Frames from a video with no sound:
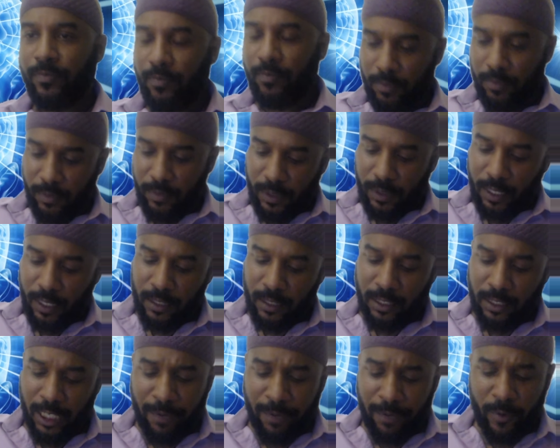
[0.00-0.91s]
Let's
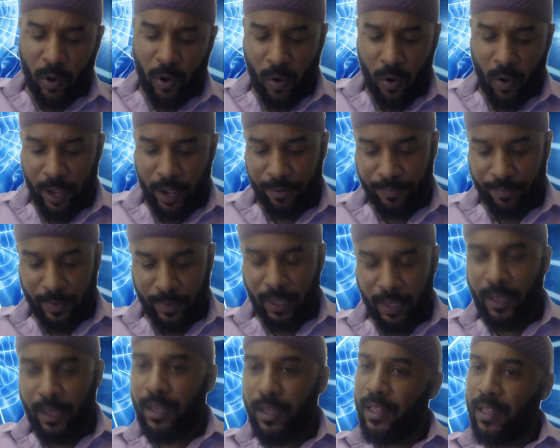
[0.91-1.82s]
keep going.
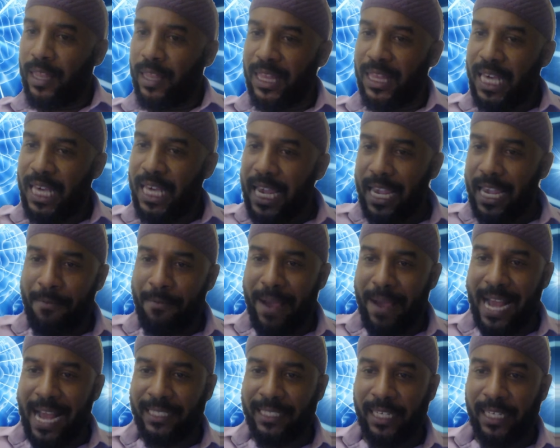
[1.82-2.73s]
The
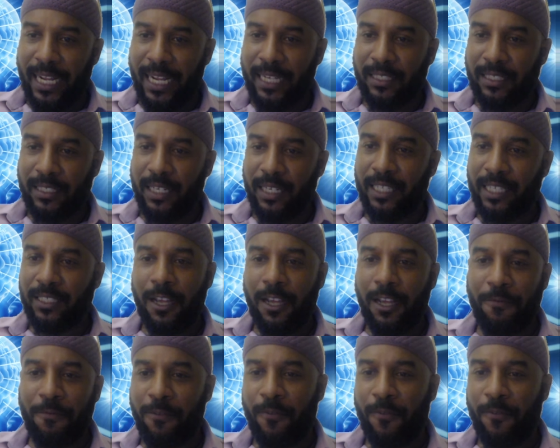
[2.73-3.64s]
imagination is
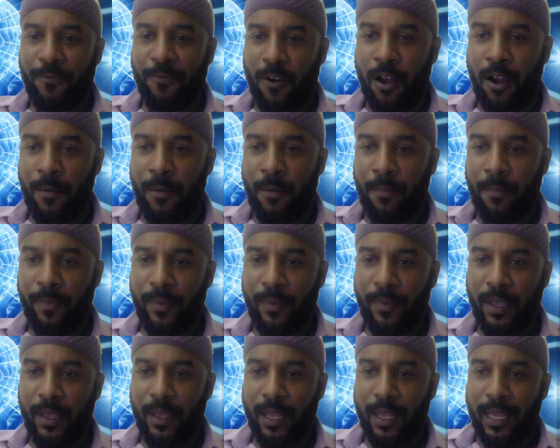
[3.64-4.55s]
different from
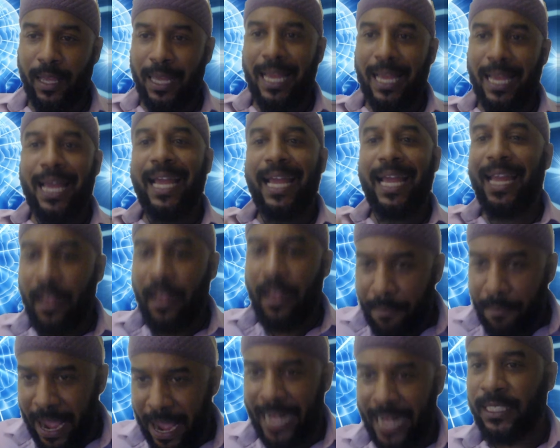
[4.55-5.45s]

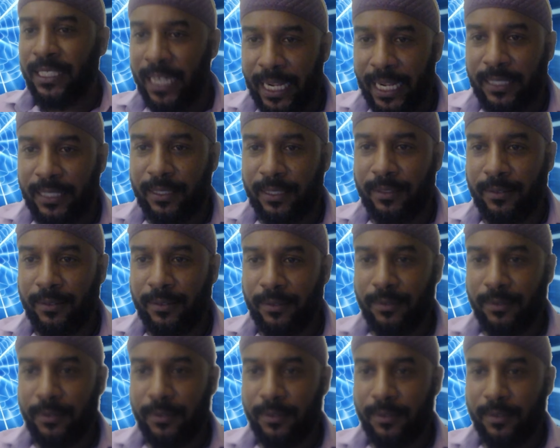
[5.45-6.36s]
imagination.
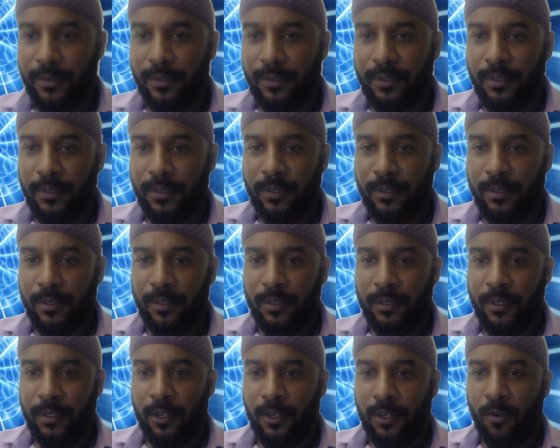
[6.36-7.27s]

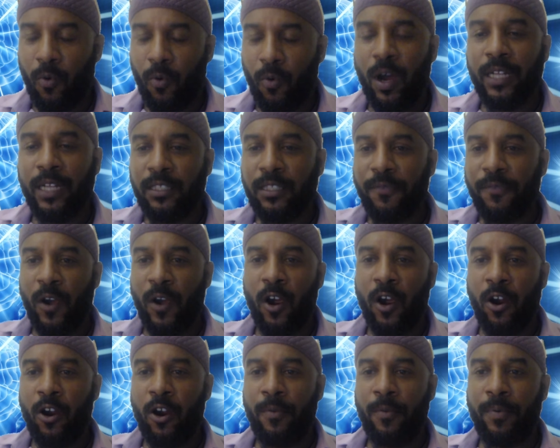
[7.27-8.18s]
One's a
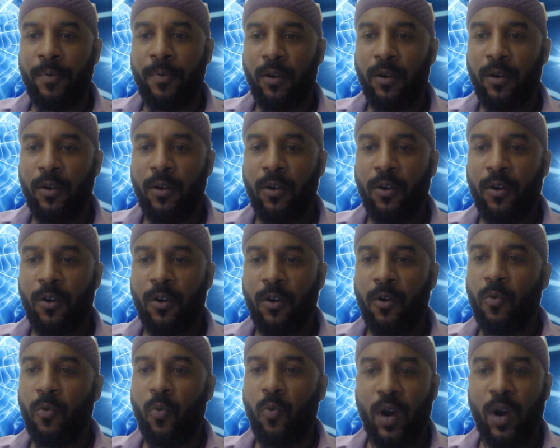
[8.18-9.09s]
verb,
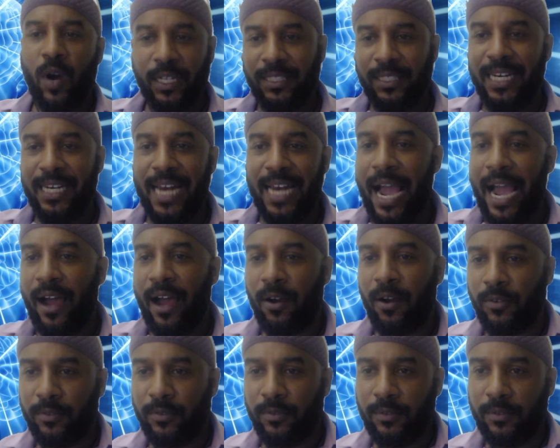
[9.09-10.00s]
one's a noun.
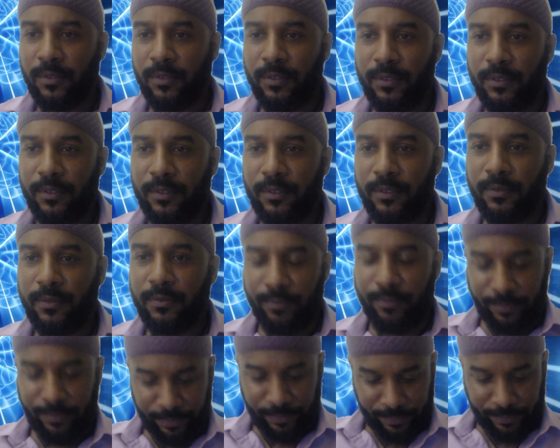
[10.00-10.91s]

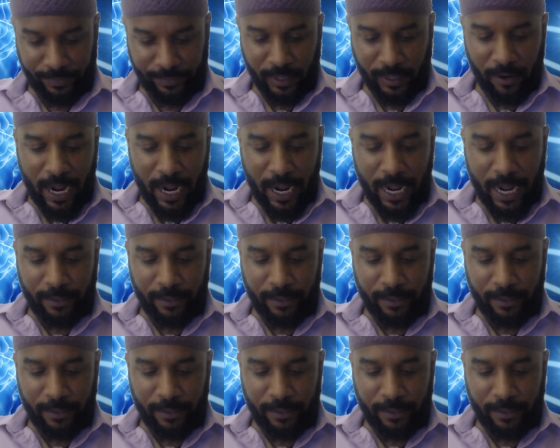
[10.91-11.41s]
All right?